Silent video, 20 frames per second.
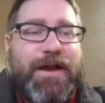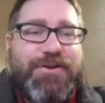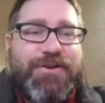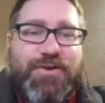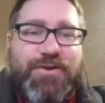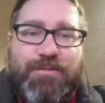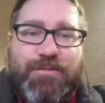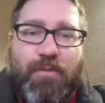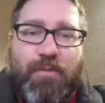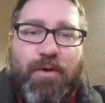
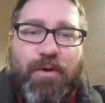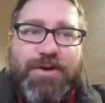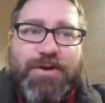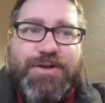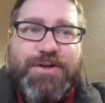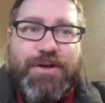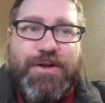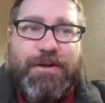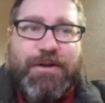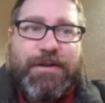Duke
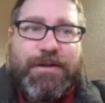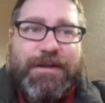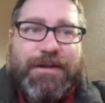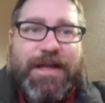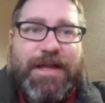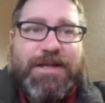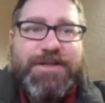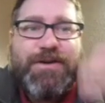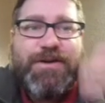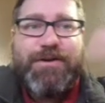Mortimer,
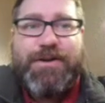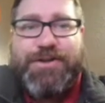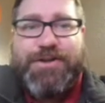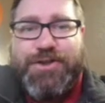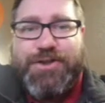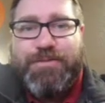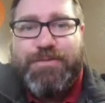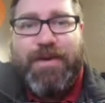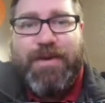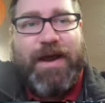legendary,
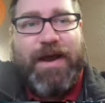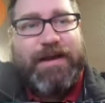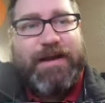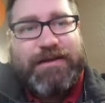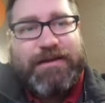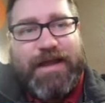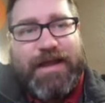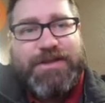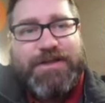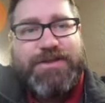
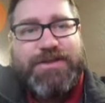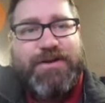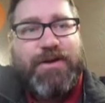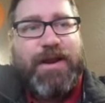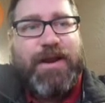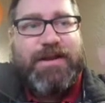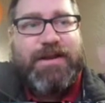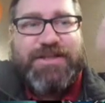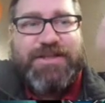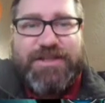Jubok,
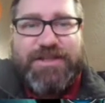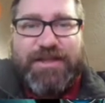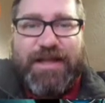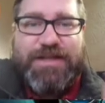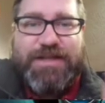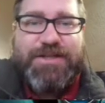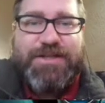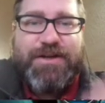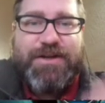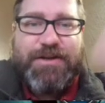legendary, just
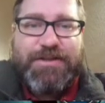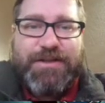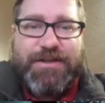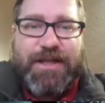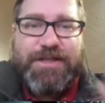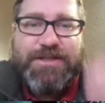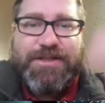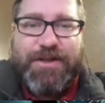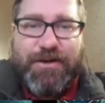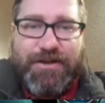
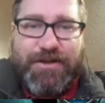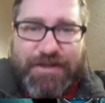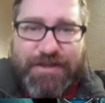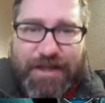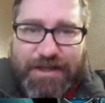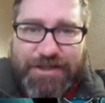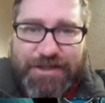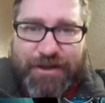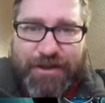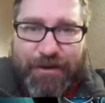
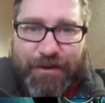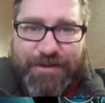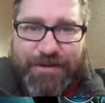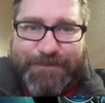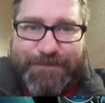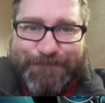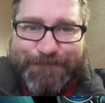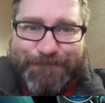legendaries.